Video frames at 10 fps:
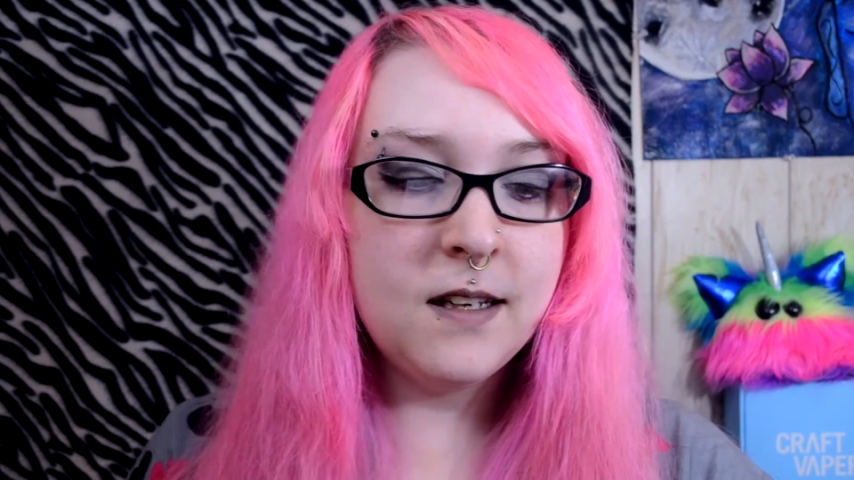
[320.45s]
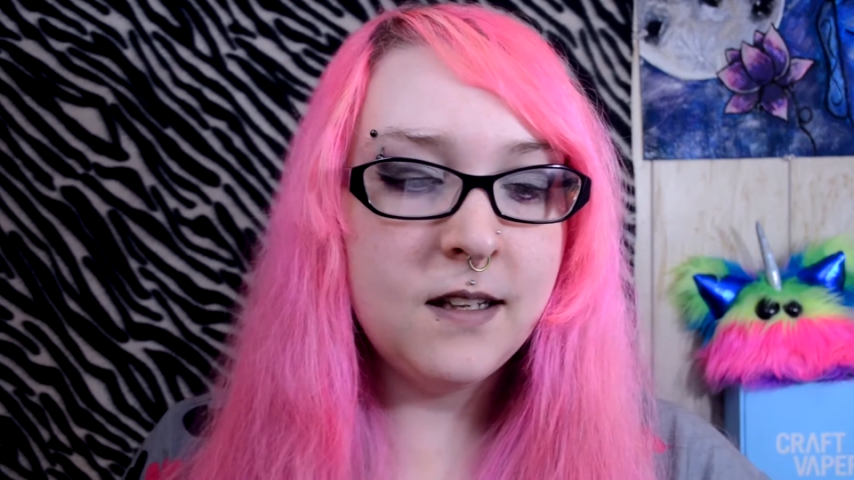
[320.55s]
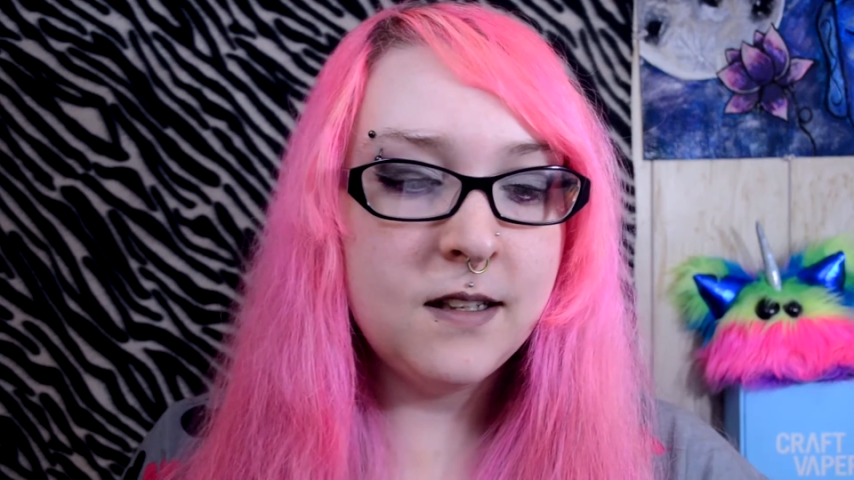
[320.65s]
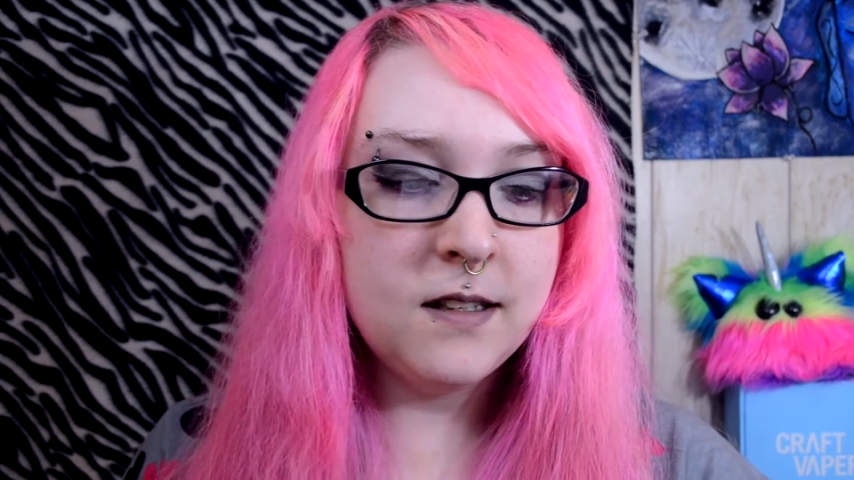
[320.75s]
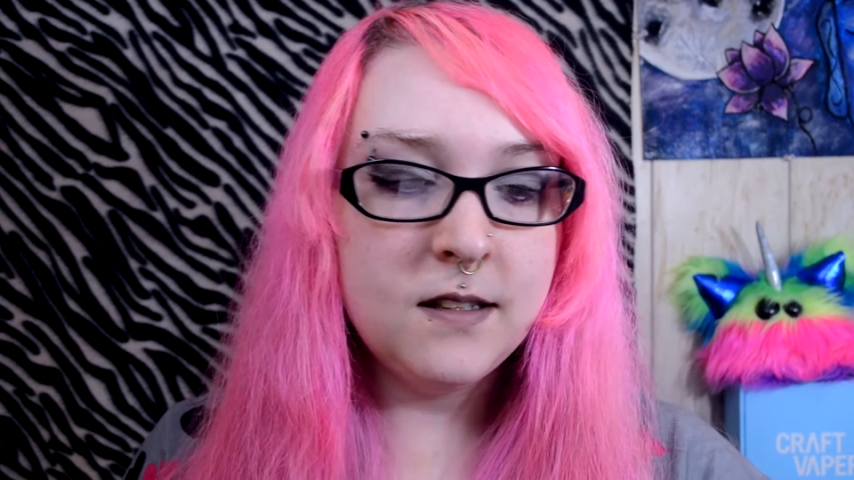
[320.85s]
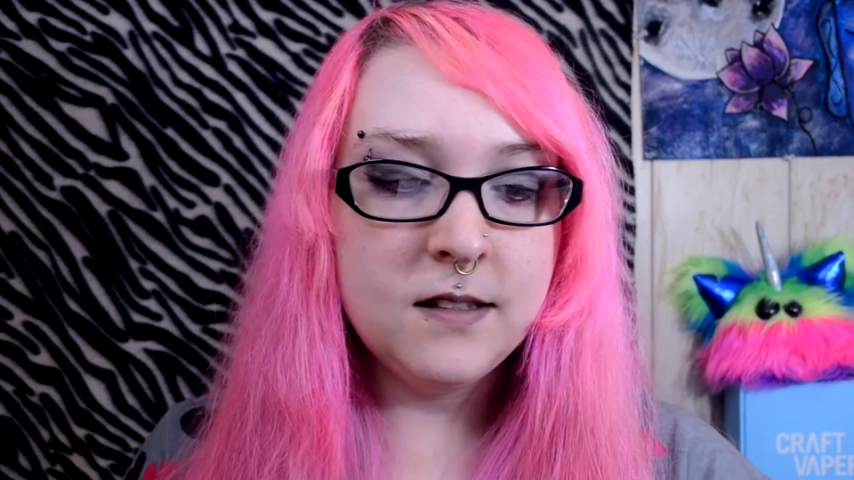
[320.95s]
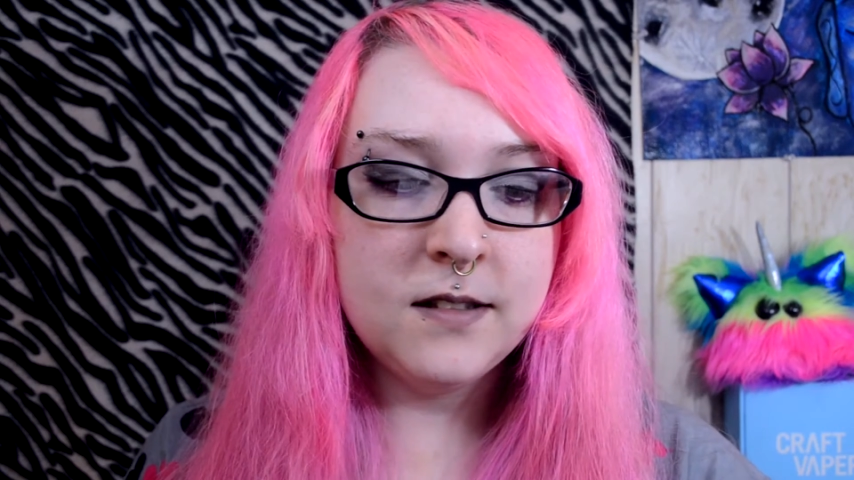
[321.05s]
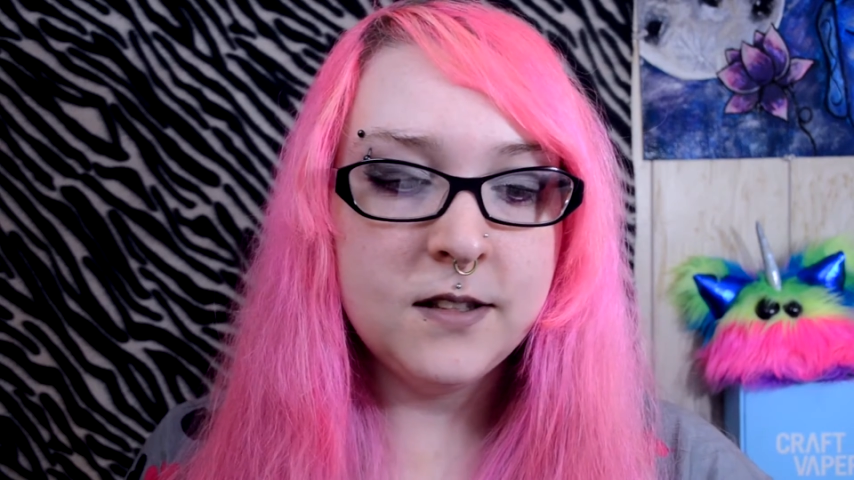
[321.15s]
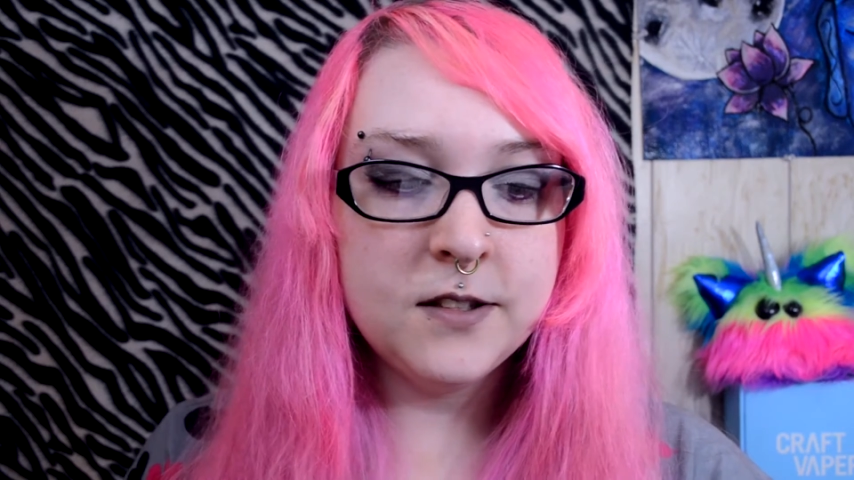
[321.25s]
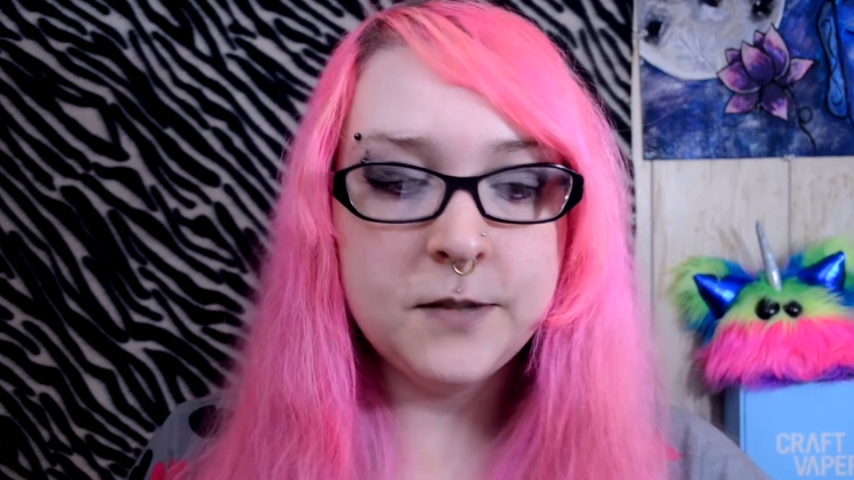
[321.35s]

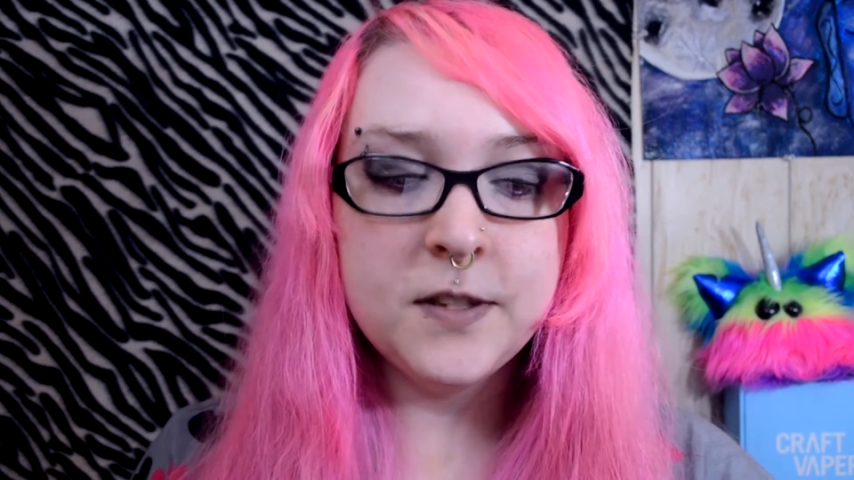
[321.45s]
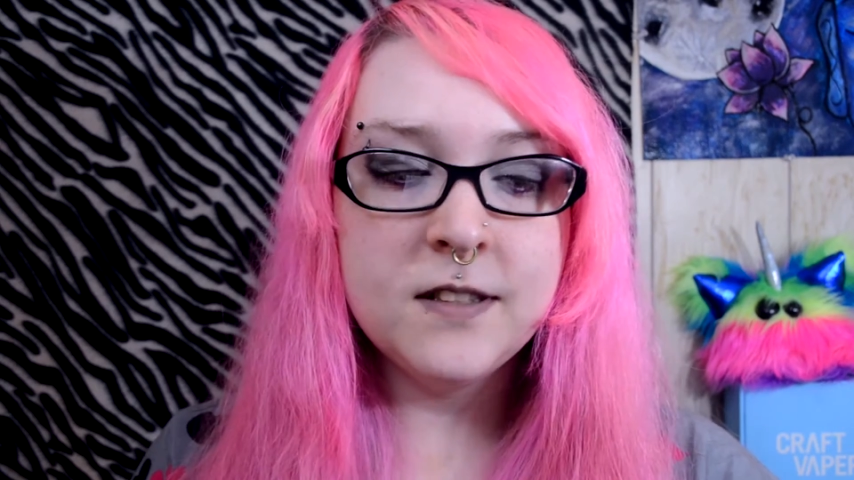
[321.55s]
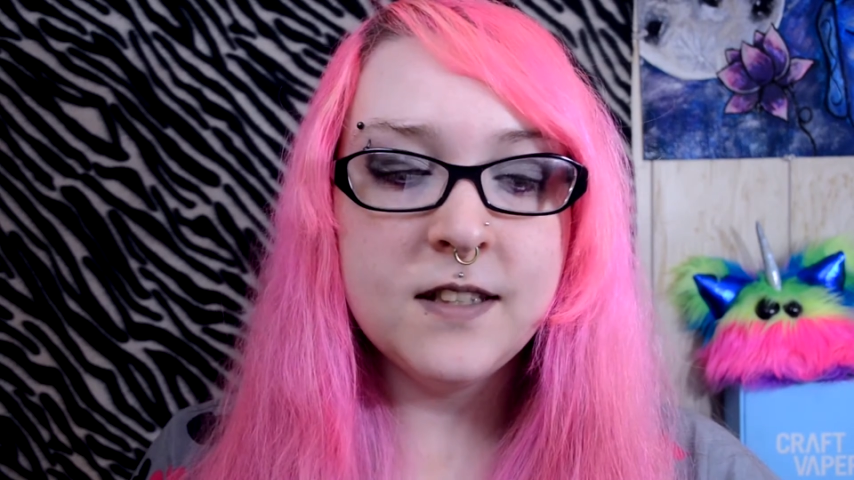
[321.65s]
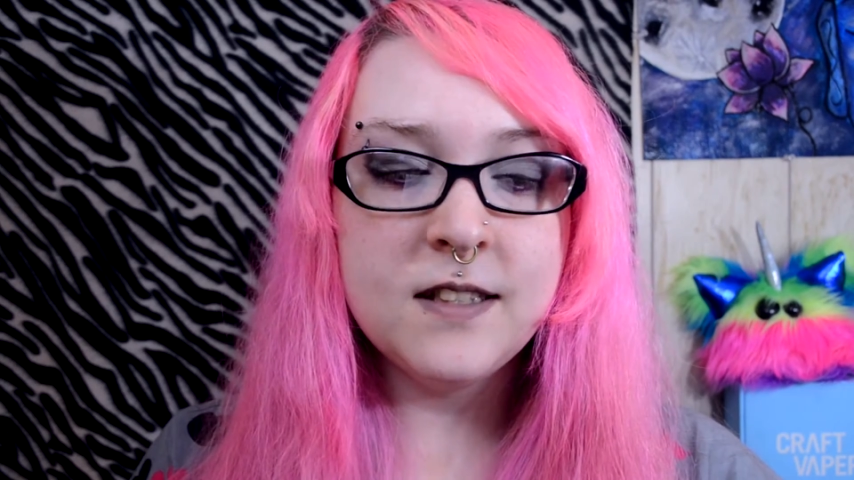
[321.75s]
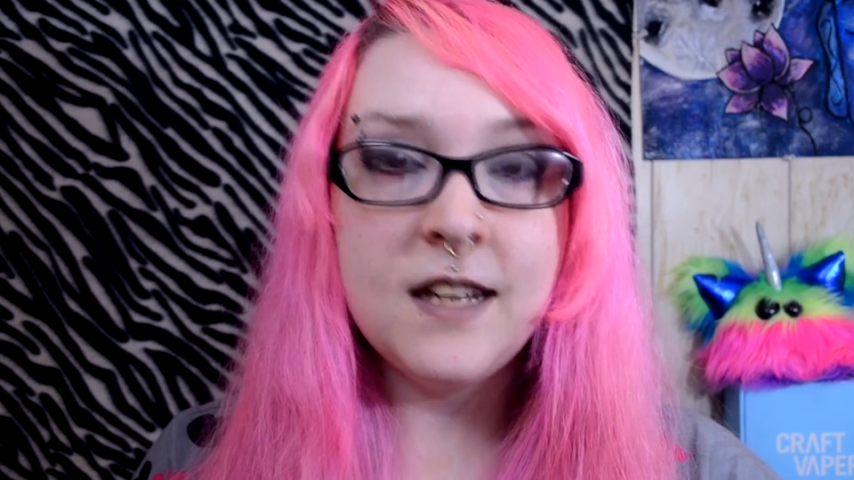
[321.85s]
This description says